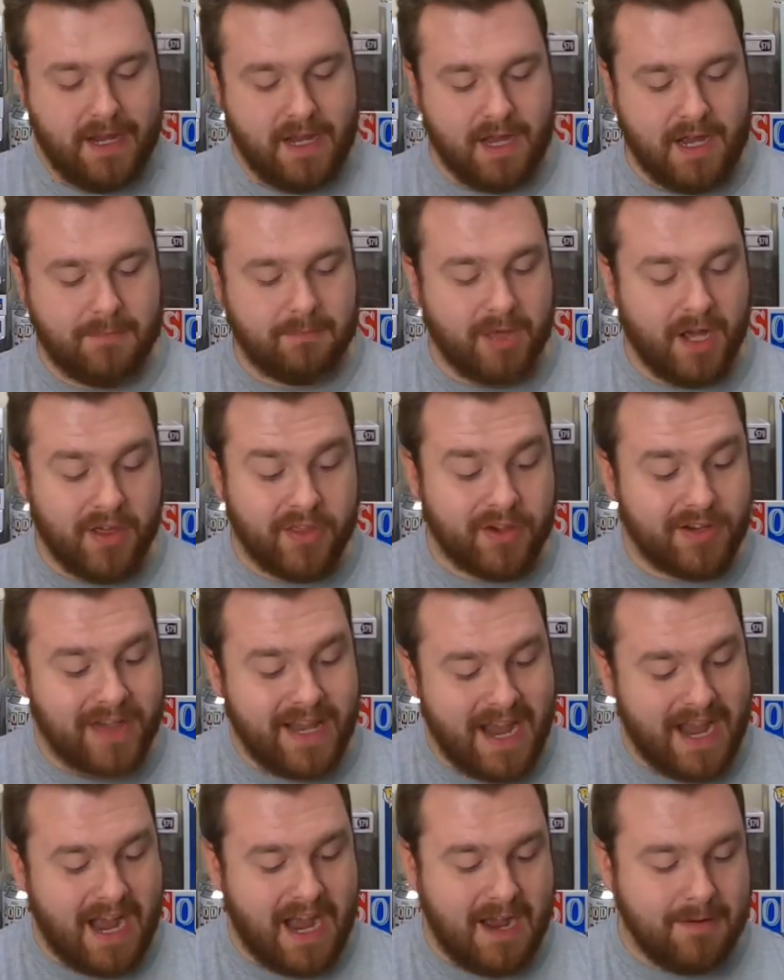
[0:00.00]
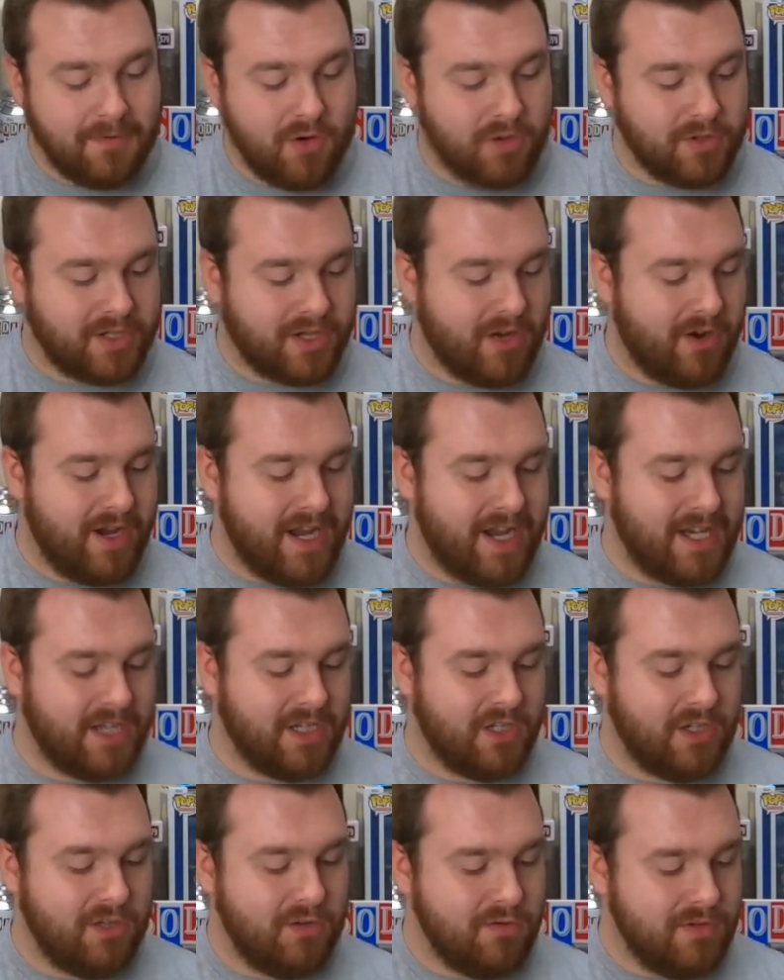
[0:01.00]
But other than that, I'm going to go ahead
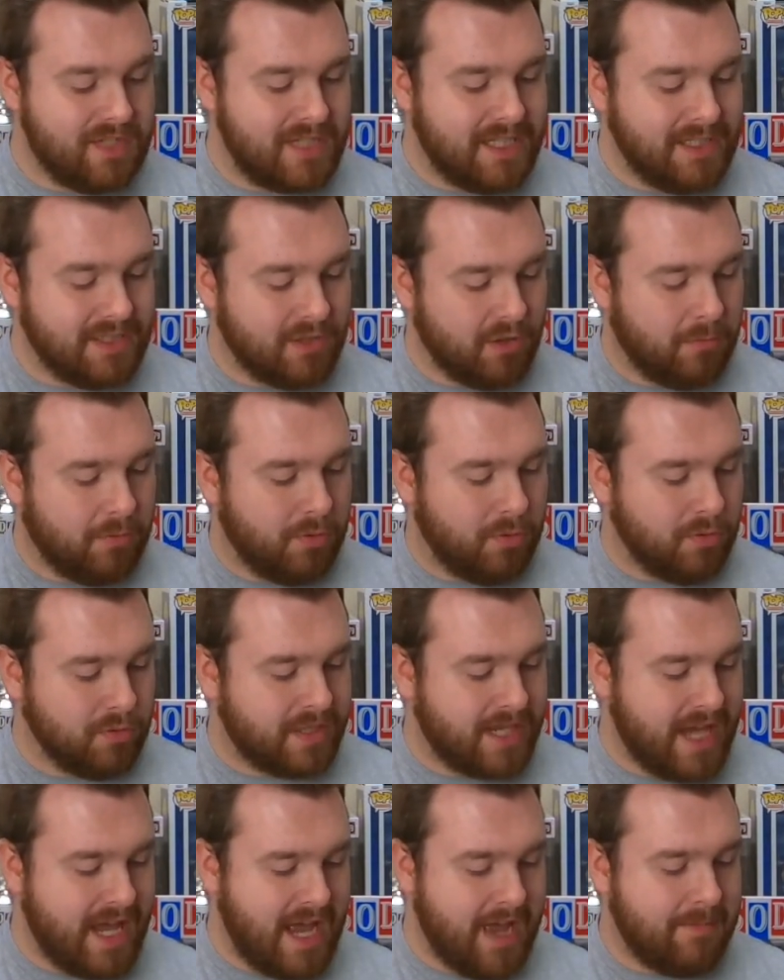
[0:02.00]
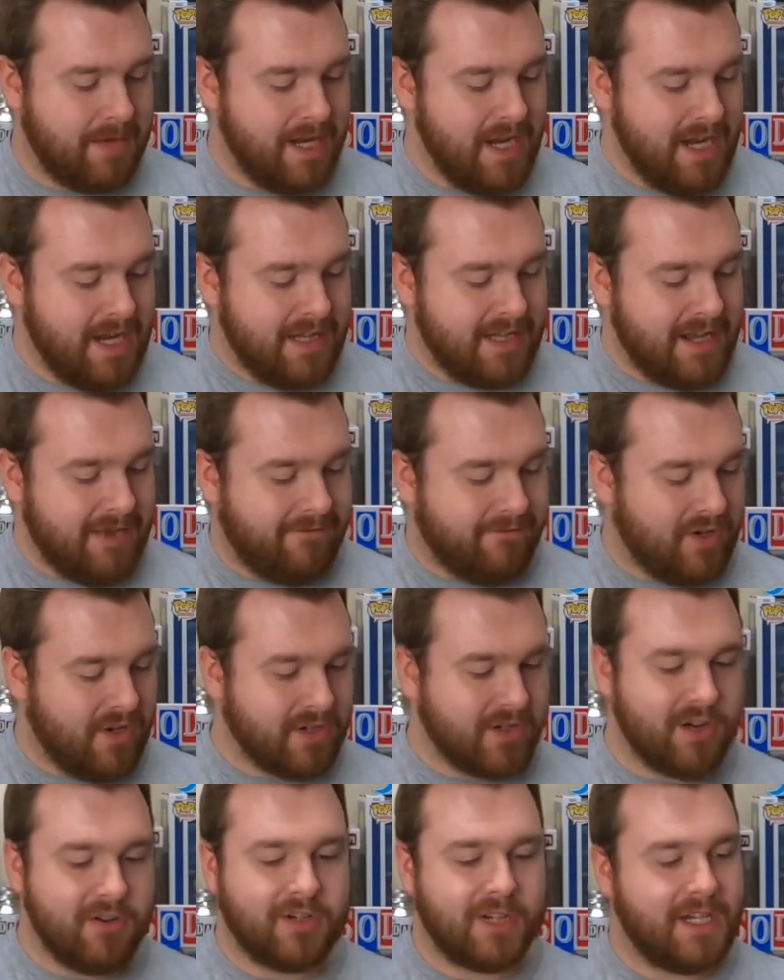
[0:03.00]
and use the little pull tab that
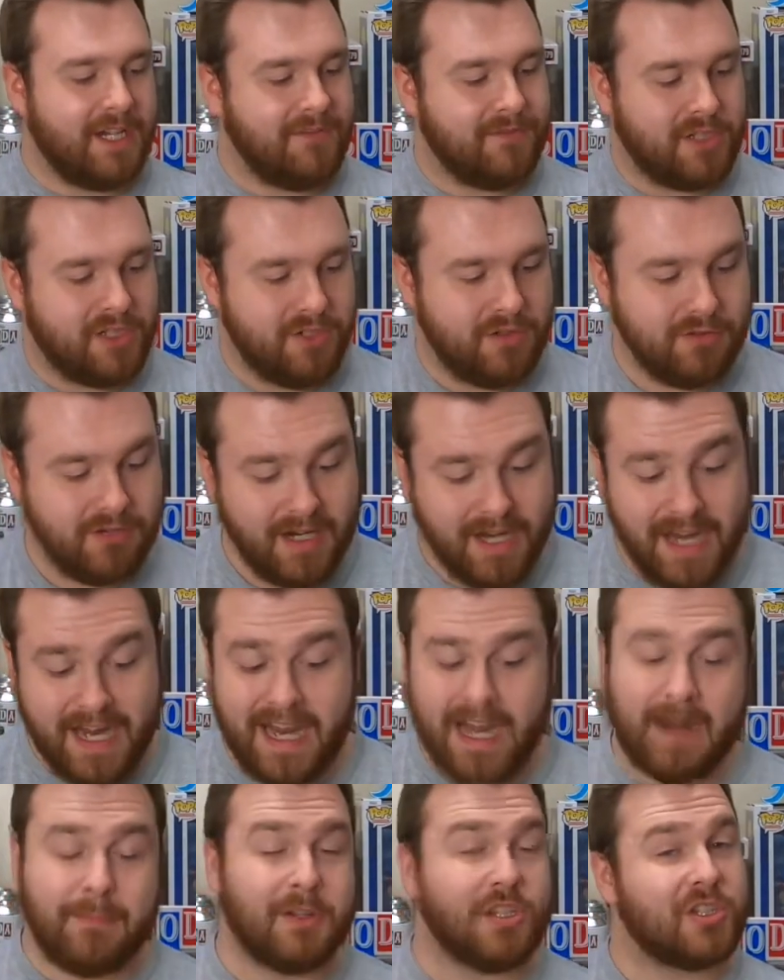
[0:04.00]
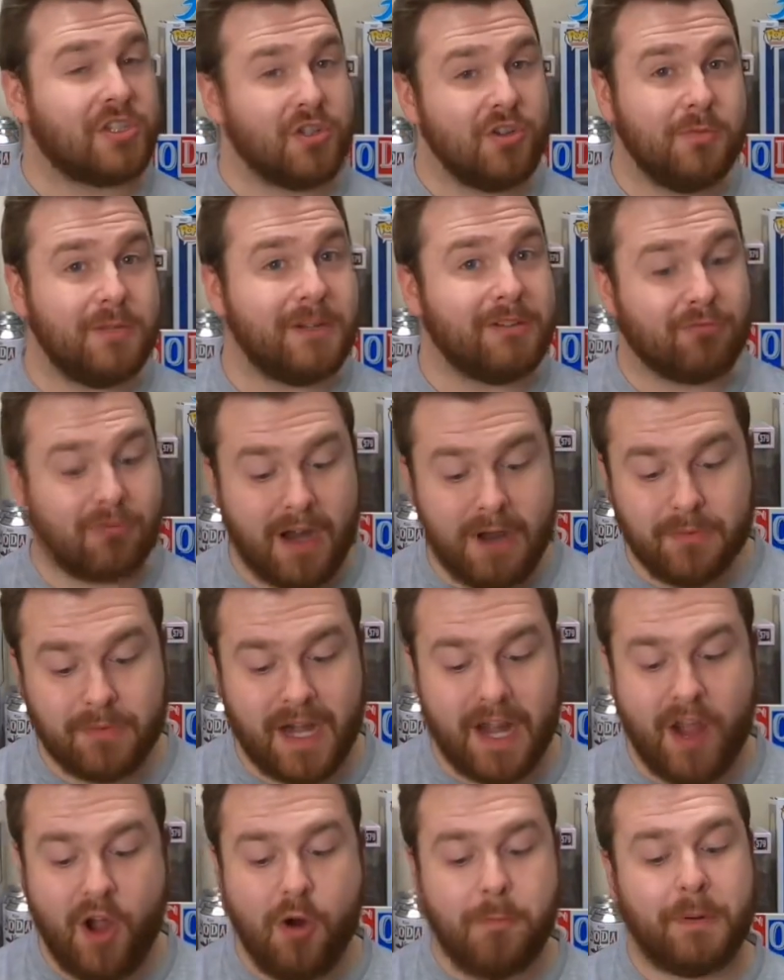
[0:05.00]
Funko gives you, and I'm assuming right when
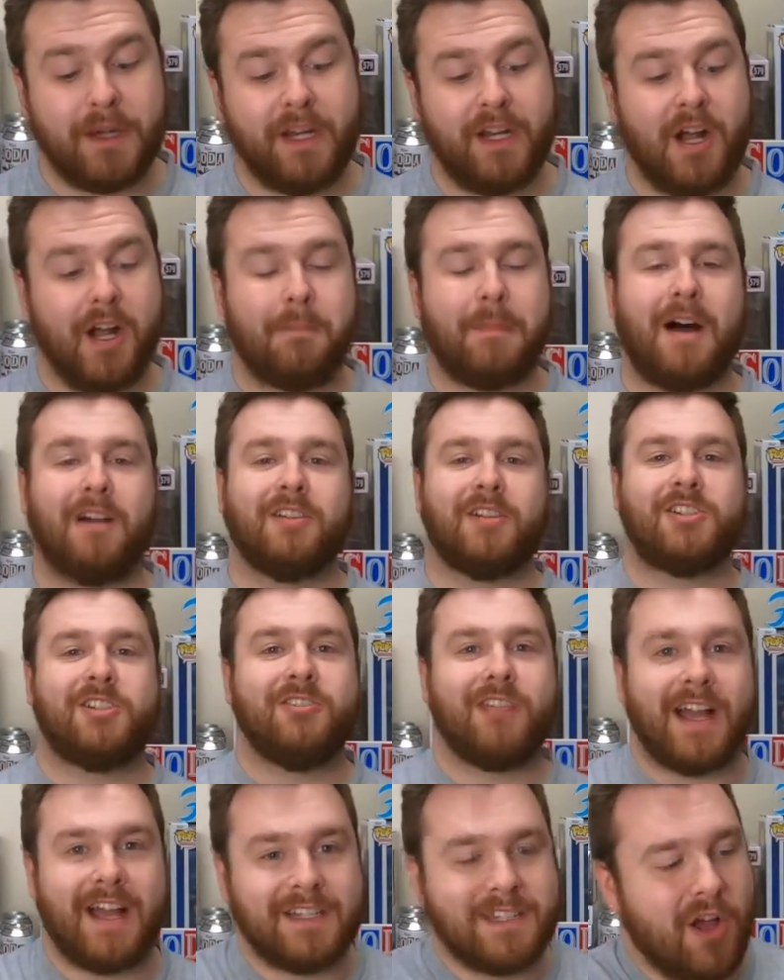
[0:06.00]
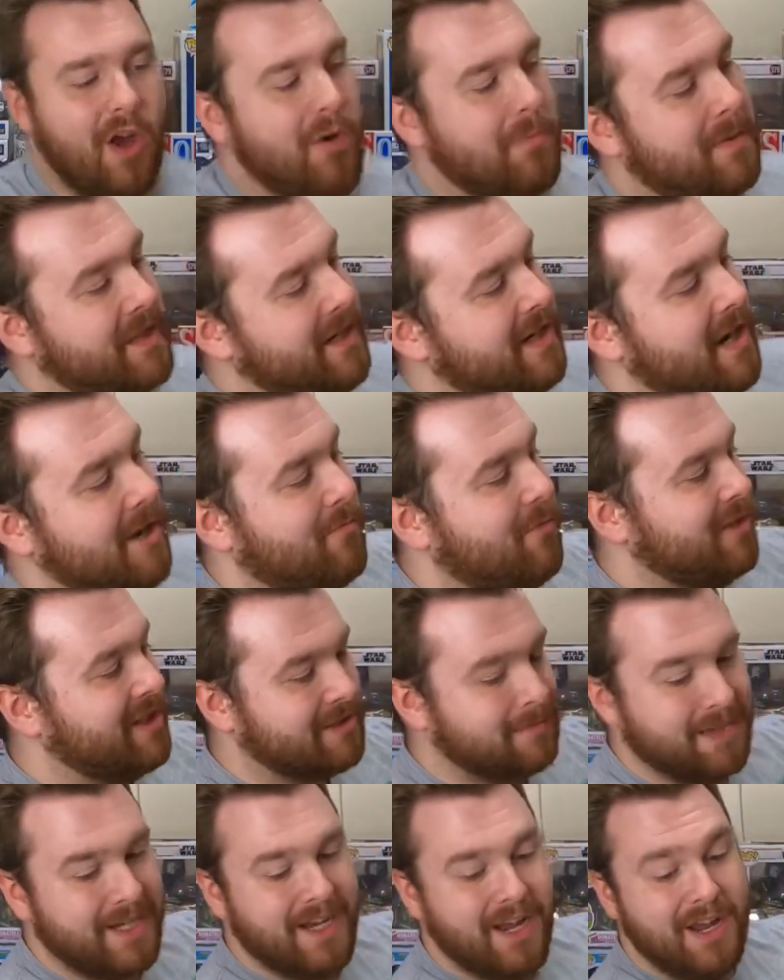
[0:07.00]
I open it up, I'll let you guys open it up
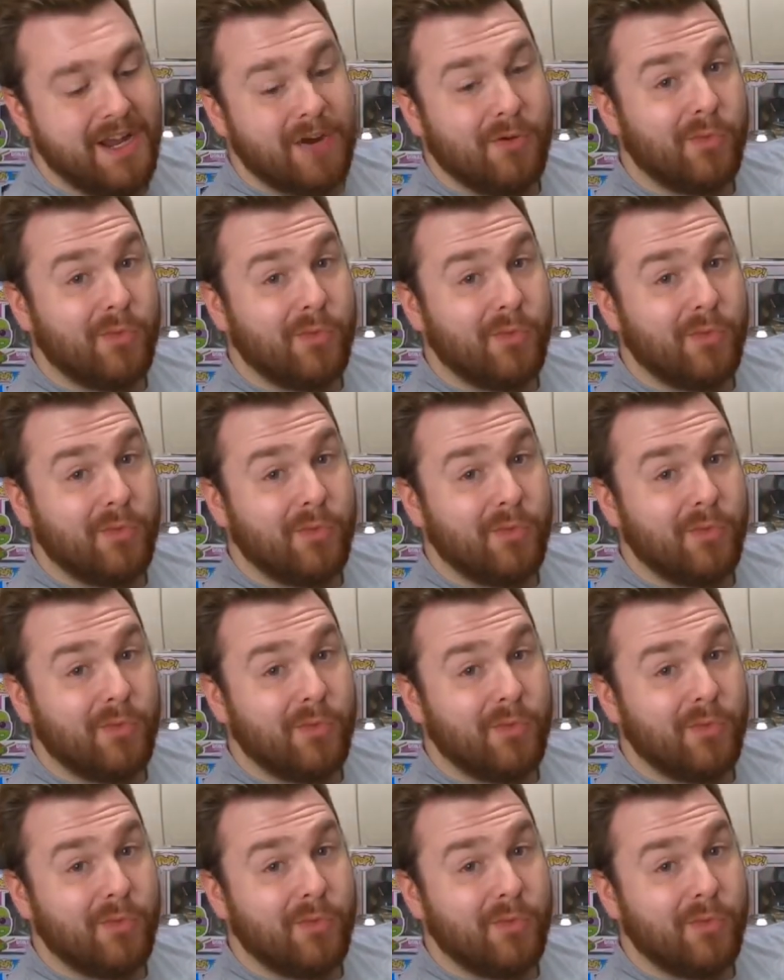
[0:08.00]
with me.